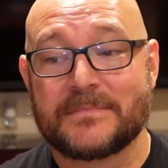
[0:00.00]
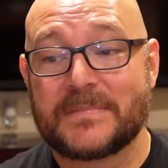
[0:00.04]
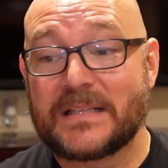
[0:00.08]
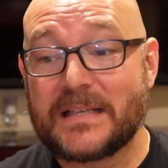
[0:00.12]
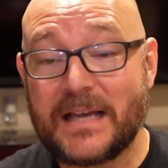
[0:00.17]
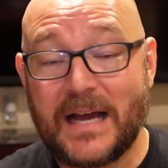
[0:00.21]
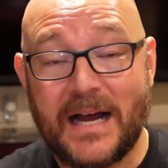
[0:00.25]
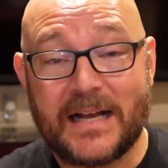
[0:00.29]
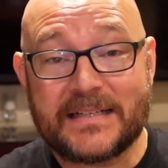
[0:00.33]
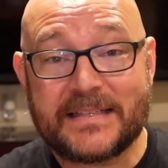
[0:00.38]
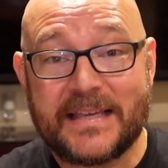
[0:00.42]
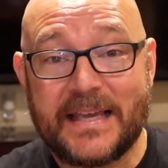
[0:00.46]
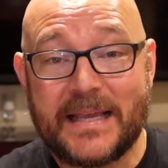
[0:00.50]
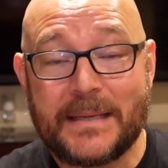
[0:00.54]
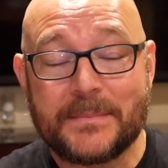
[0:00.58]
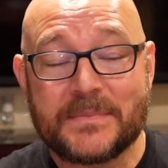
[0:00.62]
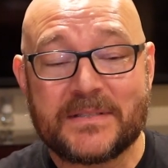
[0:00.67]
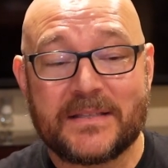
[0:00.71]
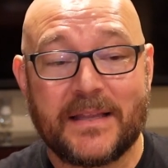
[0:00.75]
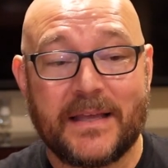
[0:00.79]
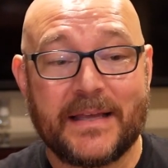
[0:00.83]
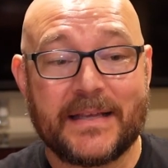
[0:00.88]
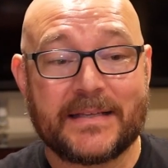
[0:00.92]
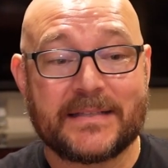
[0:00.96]
God
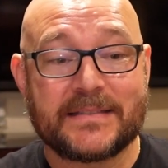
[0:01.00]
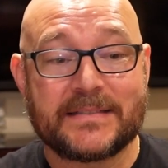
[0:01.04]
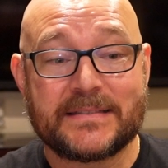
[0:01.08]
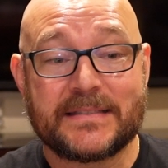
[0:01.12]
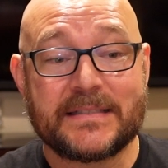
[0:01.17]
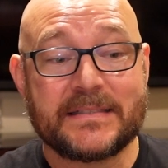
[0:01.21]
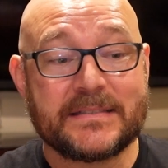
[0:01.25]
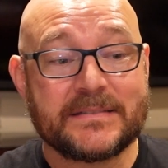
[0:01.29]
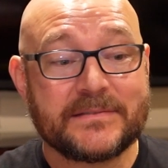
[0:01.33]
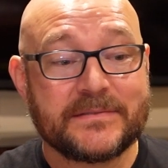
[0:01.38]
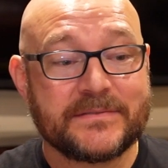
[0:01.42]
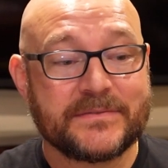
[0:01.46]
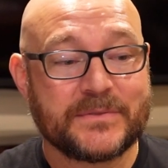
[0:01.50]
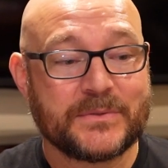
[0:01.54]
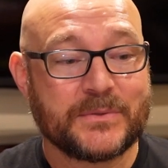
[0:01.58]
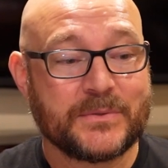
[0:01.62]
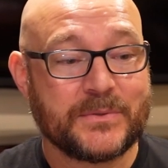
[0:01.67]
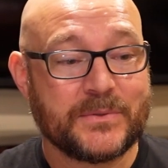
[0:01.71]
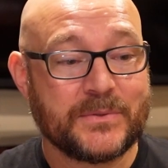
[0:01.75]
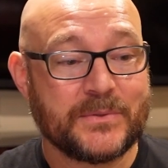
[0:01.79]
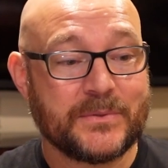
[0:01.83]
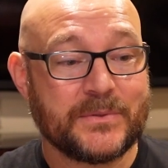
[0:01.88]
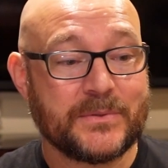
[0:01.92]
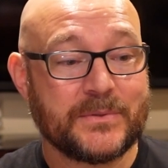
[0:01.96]
games like Civ
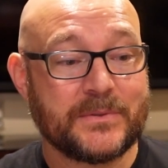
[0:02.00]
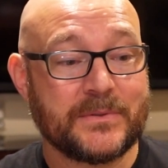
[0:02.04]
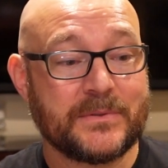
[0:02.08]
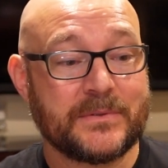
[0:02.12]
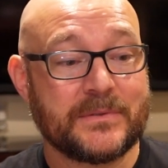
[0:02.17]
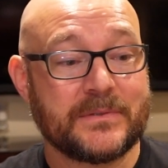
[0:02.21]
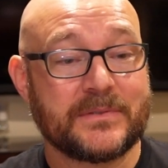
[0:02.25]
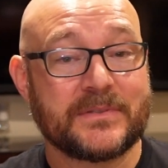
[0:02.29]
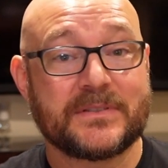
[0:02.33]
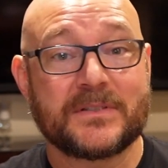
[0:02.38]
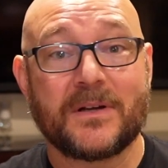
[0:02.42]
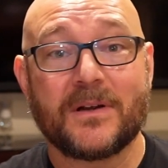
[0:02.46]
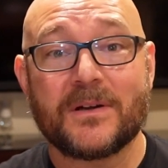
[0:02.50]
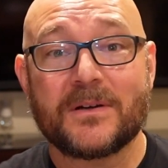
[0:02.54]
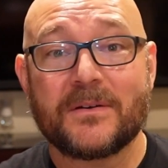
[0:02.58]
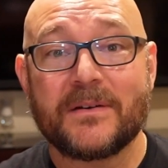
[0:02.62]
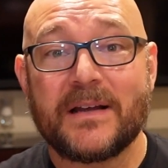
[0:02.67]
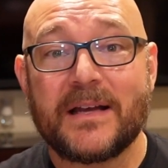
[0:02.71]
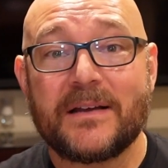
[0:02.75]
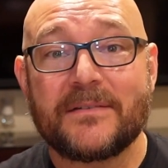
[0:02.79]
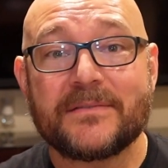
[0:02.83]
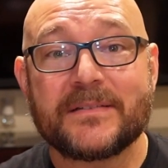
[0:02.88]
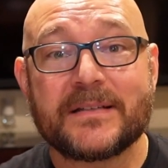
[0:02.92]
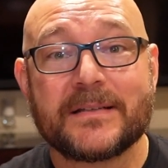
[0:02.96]
or
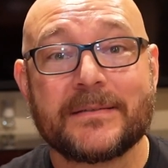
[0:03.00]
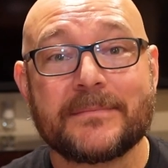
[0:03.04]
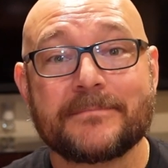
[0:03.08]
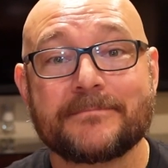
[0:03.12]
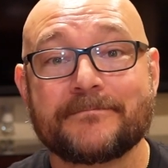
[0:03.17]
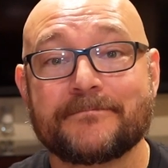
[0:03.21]
StarCraft?